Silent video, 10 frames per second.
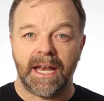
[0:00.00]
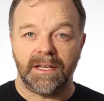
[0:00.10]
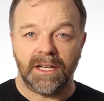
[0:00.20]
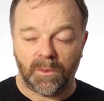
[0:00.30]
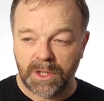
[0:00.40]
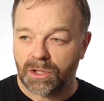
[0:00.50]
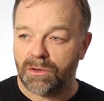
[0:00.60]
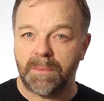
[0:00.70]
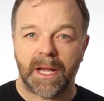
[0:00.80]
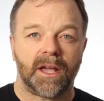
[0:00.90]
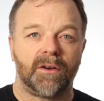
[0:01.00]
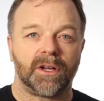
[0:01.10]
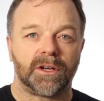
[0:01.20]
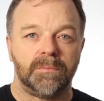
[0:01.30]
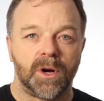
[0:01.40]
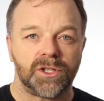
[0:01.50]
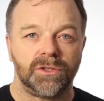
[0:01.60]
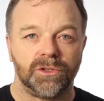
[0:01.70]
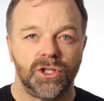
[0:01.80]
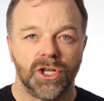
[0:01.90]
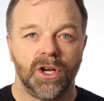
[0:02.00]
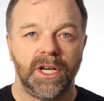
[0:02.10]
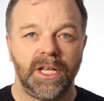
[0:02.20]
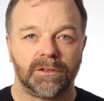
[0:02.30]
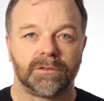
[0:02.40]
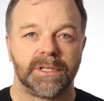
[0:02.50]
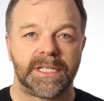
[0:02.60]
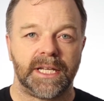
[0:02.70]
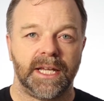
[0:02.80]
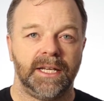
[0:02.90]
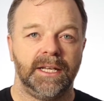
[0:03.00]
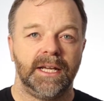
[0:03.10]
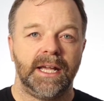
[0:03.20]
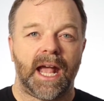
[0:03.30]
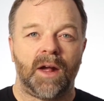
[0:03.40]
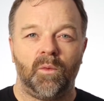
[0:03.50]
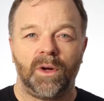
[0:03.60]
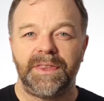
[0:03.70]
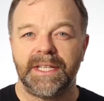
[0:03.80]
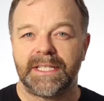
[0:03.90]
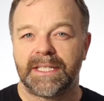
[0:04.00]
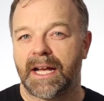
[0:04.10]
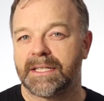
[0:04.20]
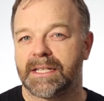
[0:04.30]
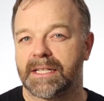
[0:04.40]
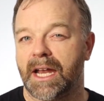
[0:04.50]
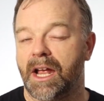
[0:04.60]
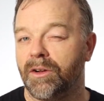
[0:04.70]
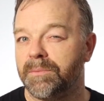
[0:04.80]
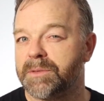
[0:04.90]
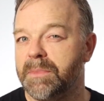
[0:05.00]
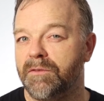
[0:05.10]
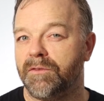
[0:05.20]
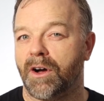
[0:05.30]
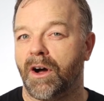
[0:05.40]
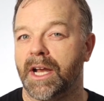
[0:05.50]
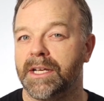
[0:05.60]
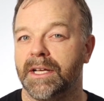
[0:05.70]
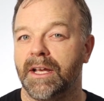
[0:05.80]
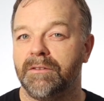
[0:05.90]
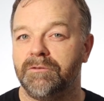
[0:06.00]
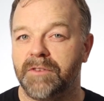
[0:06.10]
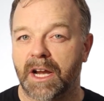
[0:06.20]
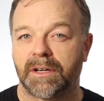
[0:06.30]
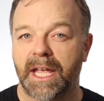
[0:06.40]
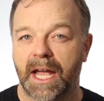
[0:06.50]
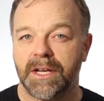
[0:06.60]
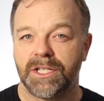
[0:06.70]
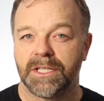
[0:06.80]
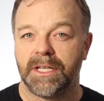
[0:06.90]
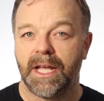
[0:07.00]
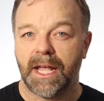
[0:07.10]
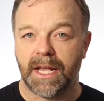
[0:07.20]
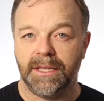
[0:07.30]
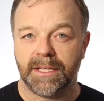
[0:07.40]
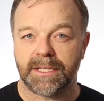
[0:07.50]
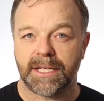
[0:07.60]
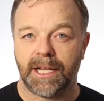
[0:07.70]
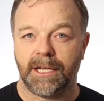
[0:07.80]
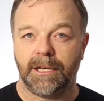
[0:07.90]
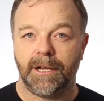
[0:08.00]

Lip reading: And you know, we talk about going on an emotional journey through a scene, and what this does is it helps me find variation in the scene.